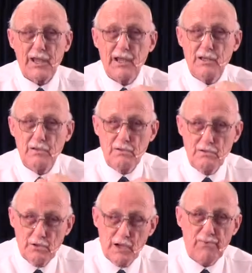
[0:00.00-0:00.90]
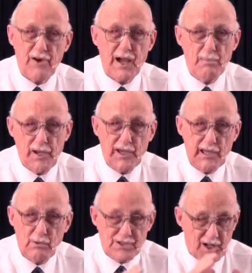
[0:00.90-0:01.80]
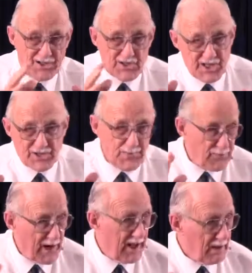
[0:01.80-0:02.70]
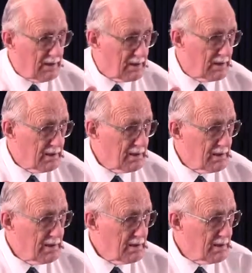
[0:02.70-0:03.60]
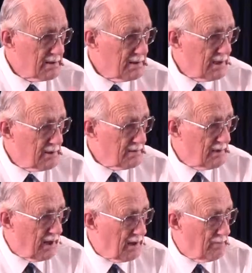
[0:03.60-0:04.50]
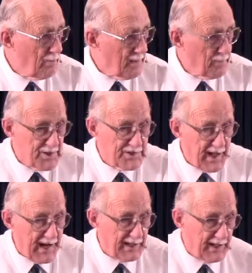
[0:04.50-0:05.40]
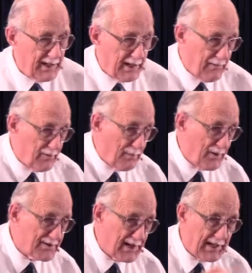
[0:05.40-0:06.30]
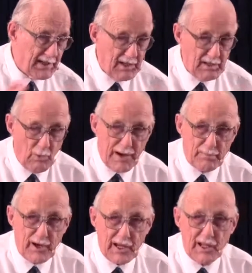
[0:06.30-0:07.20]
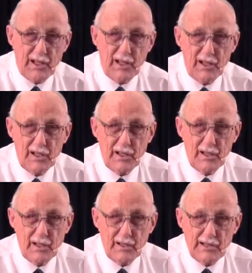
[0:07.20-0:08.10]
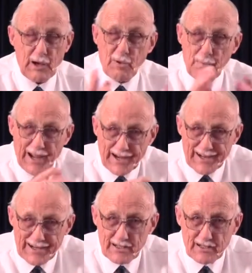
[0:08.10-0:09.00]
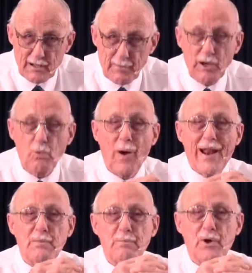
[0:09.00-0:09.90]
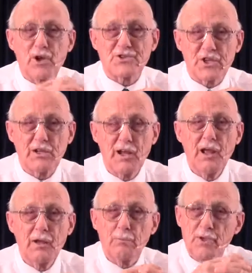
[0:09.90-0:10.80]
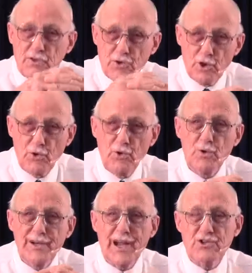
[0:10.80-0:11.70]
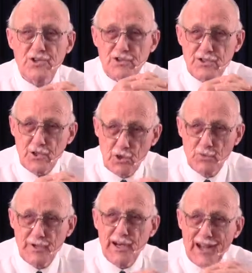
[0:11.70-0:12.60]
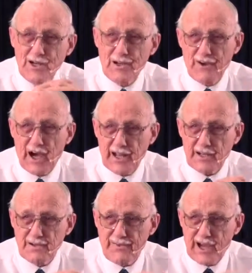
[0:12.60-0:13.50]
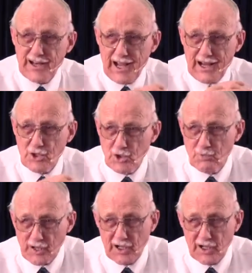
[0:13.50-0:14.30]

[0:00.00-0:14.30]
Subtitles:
to make a unified being. He was not schizophrenic, one personality and a different personality in one body. They were blended to make one person with two natures, human and divine, divine and